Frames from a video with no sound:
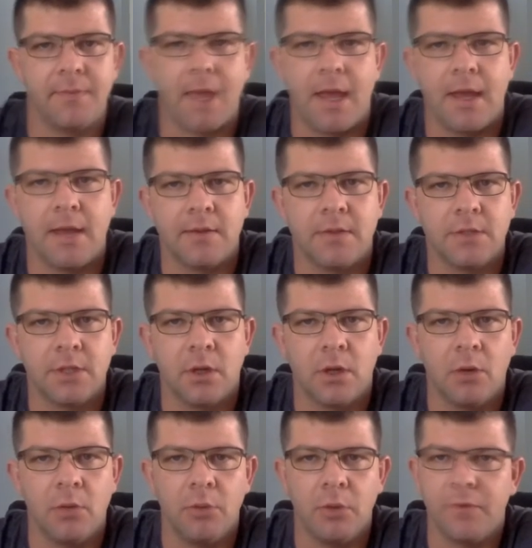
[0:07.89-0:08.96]
and
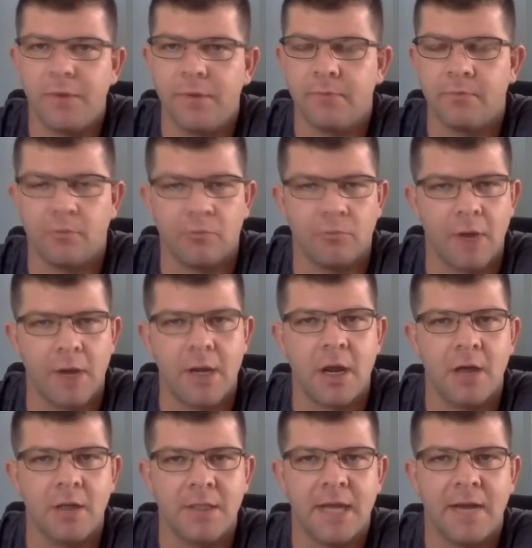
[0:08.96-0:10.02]
so moving right
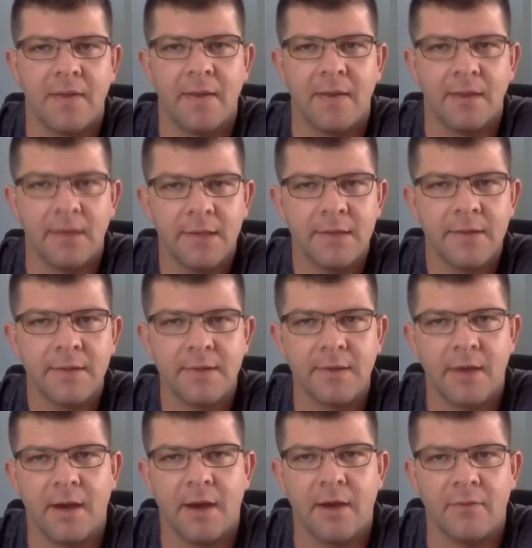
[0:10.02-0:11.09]
on down the list
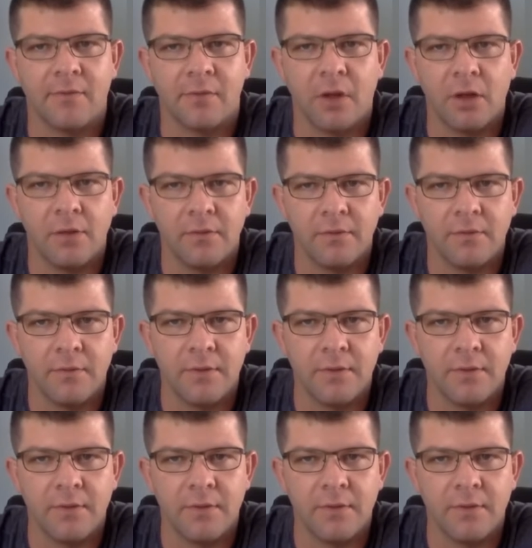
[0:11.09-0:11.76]
for all of